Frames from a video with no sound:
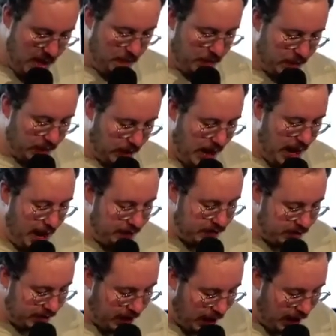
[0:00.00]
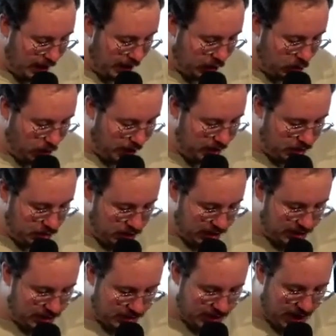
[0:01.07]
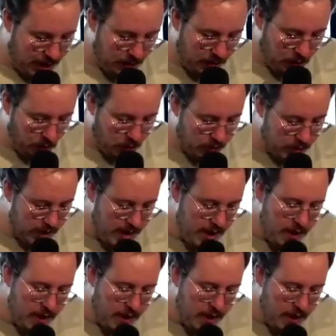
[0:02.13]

but alive to God in Christ Jesus our Lord.